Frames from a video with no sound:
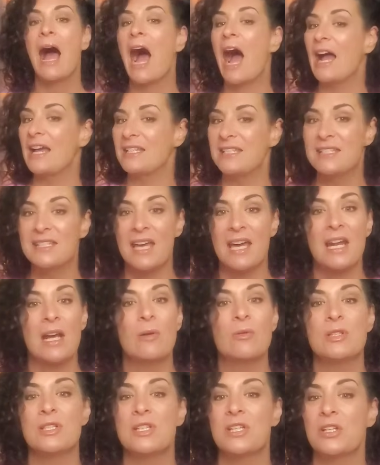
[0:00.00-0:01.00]
I said
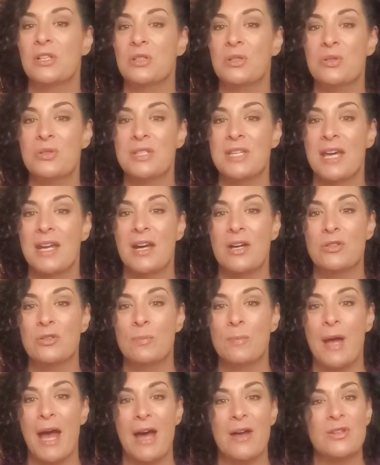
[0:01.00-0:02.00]
I was gonna lose that
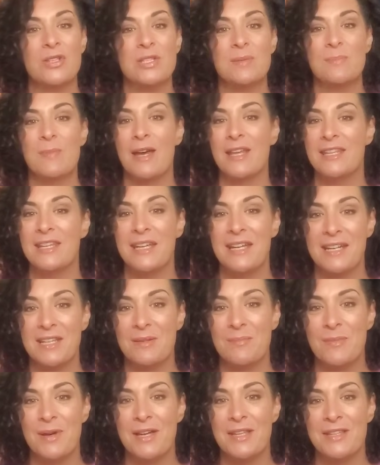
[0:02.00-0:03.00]
100 pounds by the end of
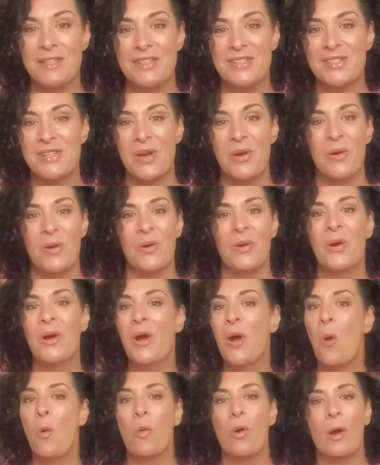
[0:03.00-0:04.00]
the month, so
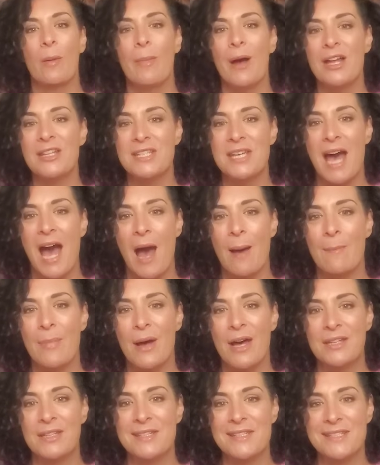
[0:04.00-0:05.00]
we're about to hop
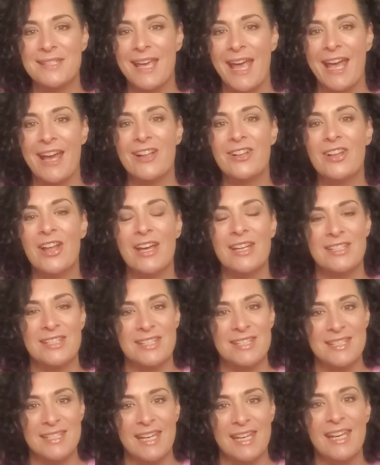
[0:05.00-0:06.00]
on the scale and
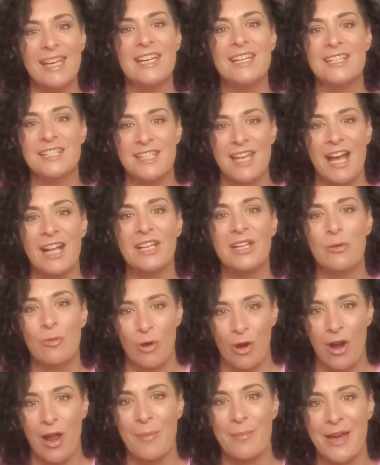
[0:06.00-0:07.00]
see exactly
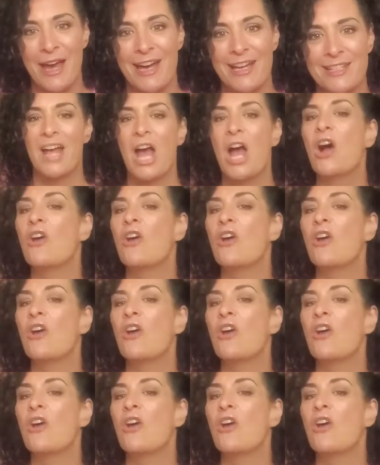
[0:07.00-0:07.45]
where I'm at.